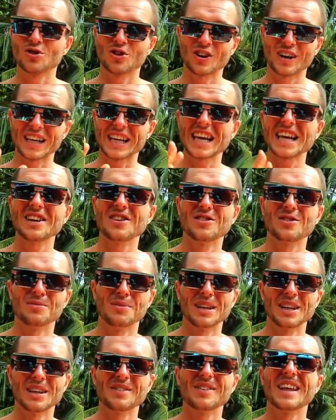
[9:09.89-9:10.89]
try and get you to
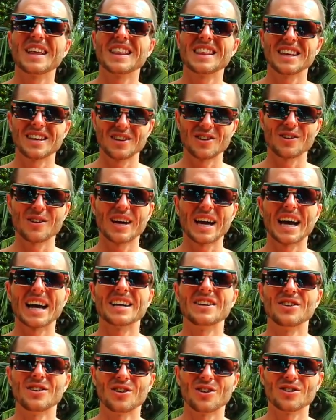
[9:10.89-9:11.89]
believe that you
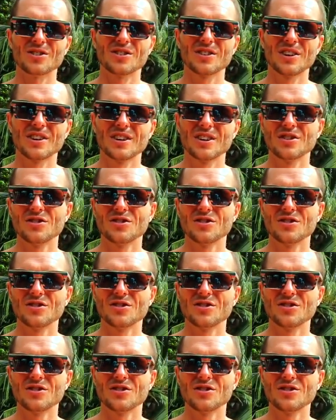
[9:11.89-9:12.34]
cannot.